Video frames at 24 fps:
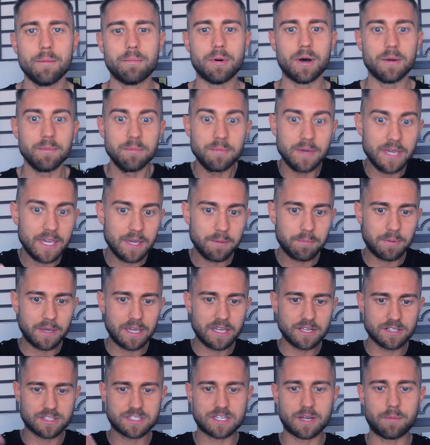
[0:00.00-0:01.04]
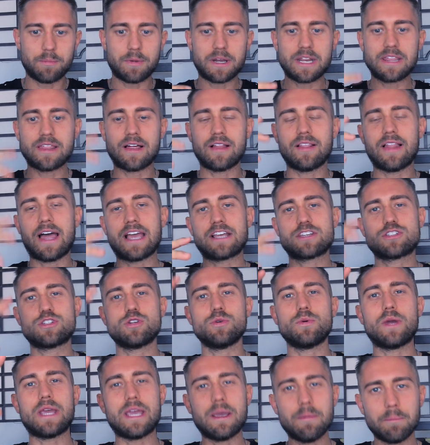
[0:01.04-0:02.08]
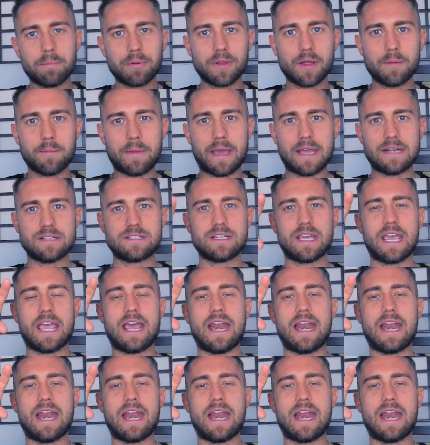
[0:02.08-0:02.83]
But me being somebody that likes to implement